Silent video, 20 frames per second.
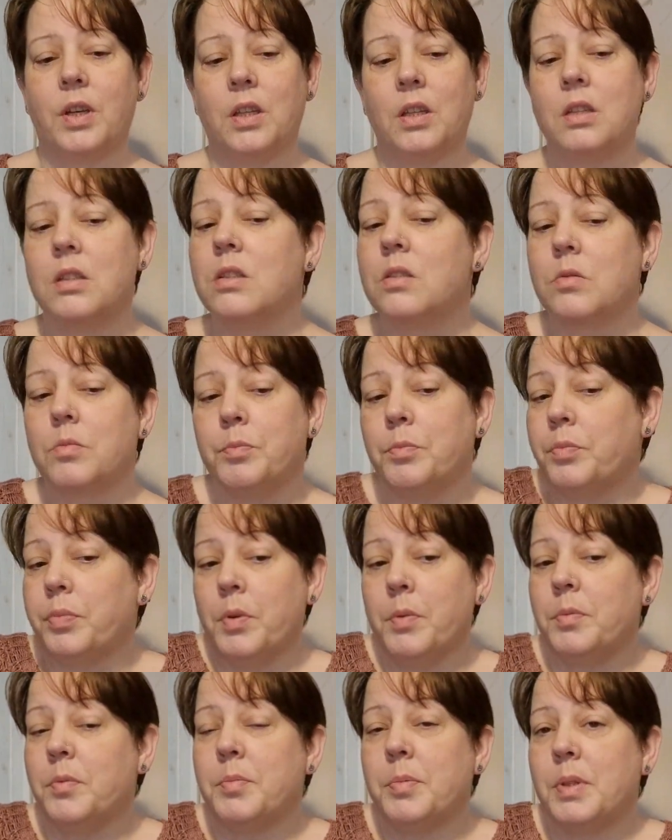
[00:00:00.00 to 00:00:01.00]
It's
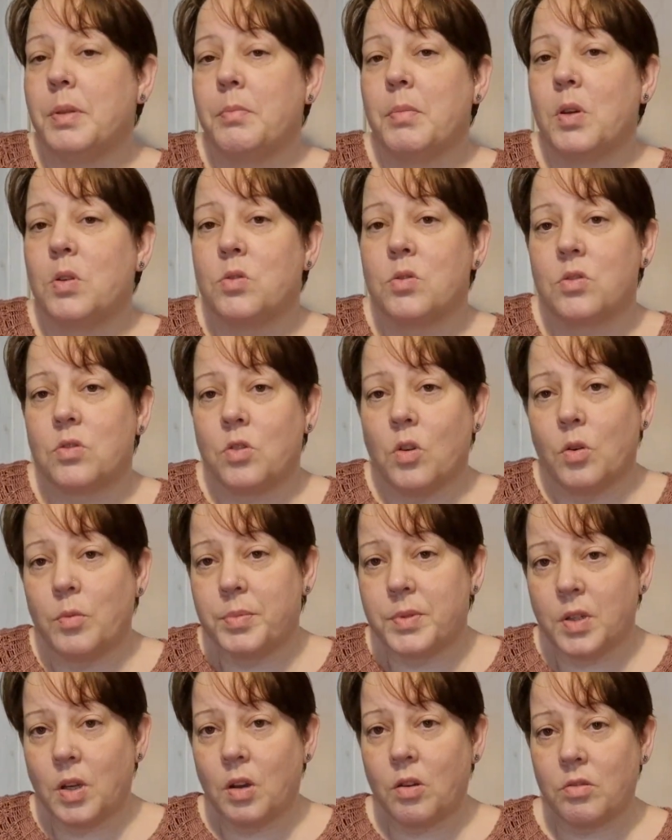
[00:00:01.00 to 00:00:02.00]
probably most
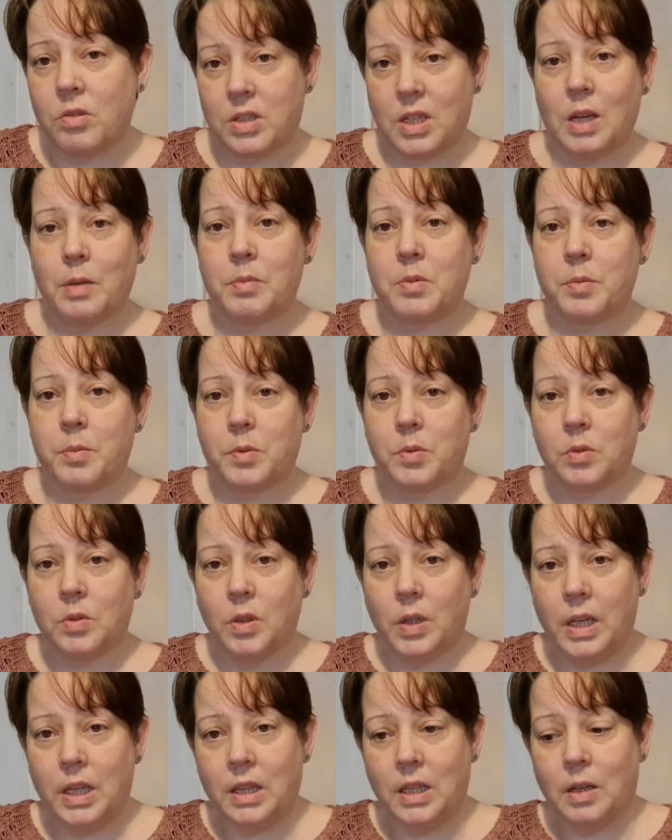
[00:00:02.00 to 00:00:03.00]
tops are adaptable
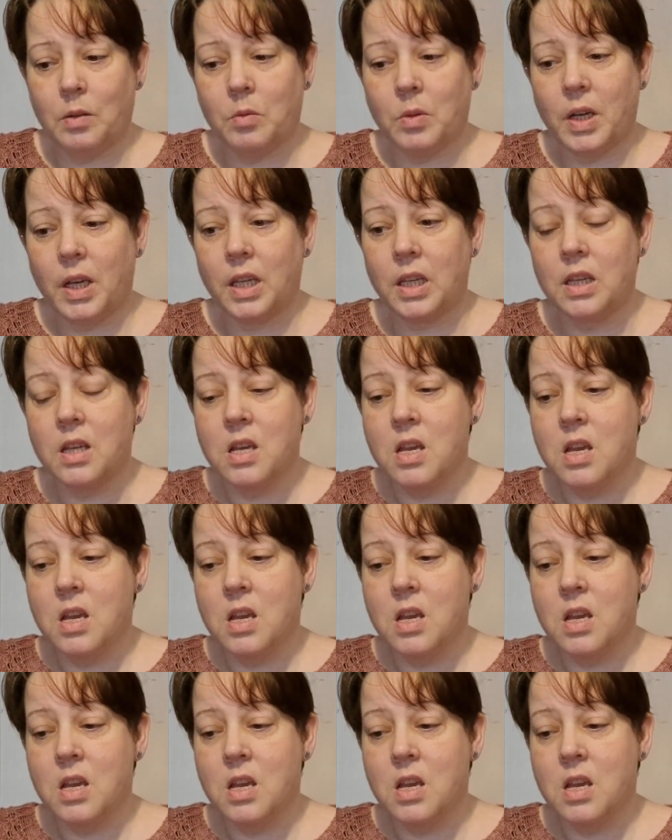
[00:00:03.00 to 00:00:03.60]
in that way,